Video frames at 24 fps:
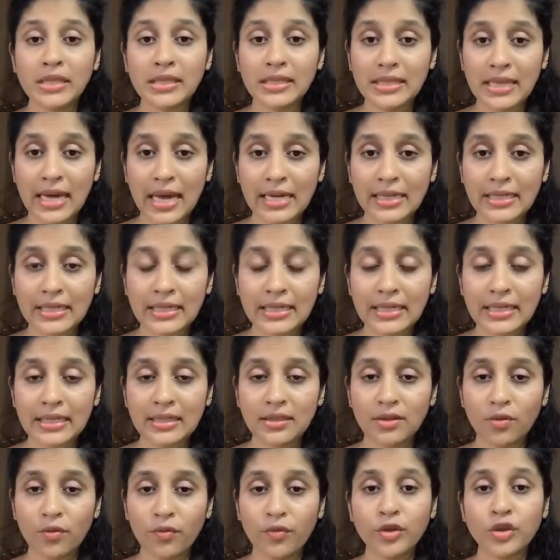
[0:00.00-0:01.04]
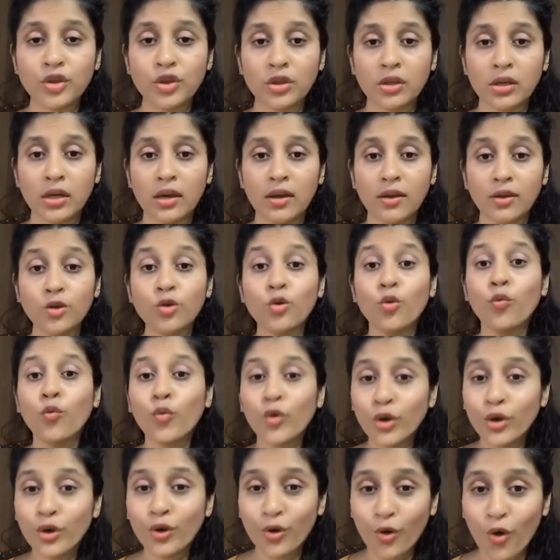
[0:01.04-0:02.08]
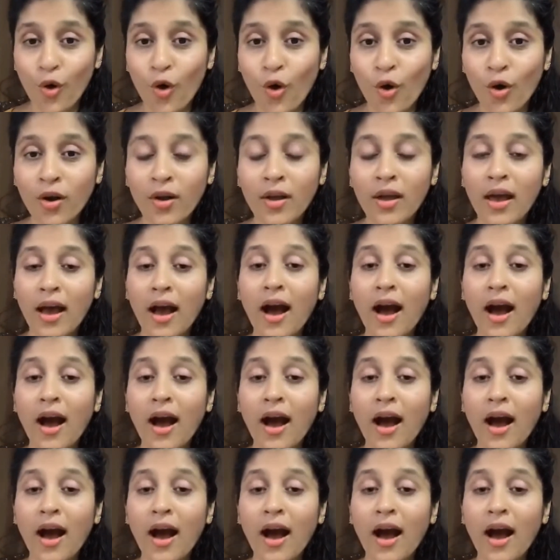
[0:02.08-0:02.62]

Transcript: and salaries which you would draw